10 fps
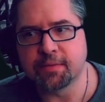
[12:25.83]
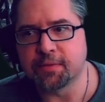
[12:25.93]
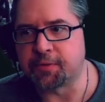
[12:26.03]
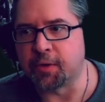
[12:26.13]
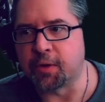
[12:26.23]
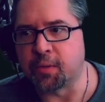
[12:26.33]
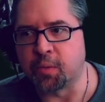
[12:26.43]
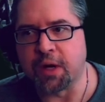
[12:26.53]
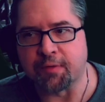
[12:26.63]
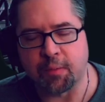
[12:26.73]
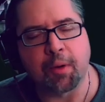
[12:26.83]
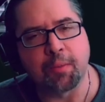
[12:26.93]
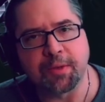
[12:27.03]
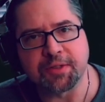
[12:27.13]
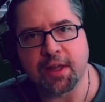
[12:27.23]
for whatever
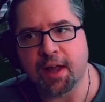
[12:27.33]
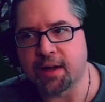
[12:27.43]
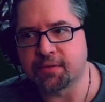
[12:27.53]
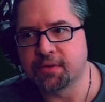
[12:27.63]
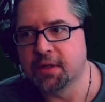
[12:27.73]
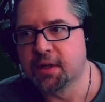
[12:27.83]
purpose they have.